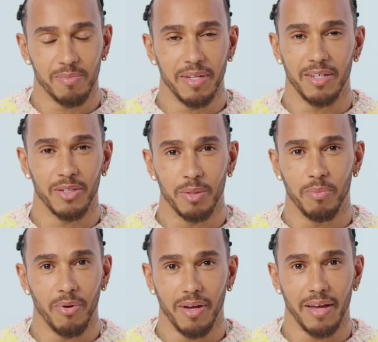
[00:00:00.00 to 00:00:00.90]
just been a good
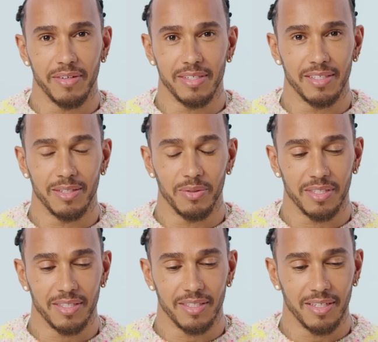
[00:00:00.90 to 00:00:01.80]
boy ever since he
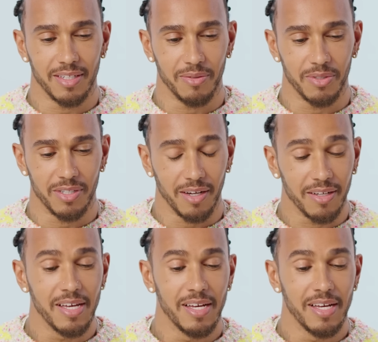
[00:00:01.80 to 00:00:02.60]
was young.